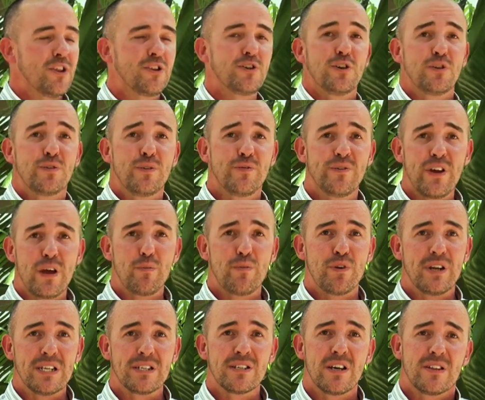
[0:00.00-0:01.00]
through to
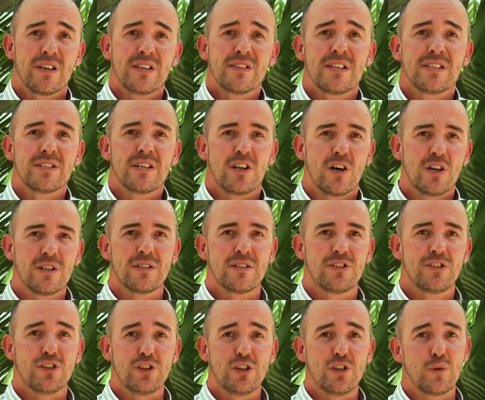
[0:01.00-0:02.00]
February, so this is a lot
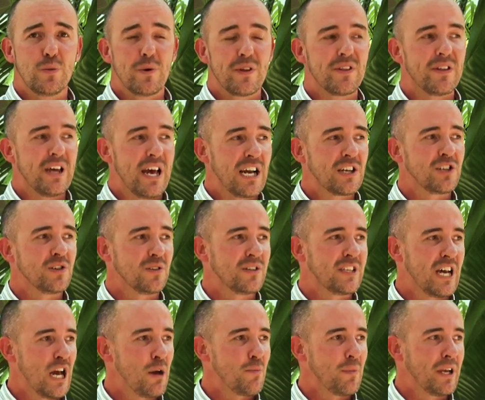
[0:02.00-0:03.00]
to do with the actual
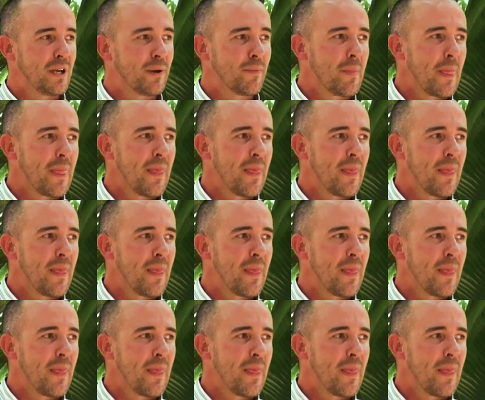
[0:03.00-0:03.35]
timing.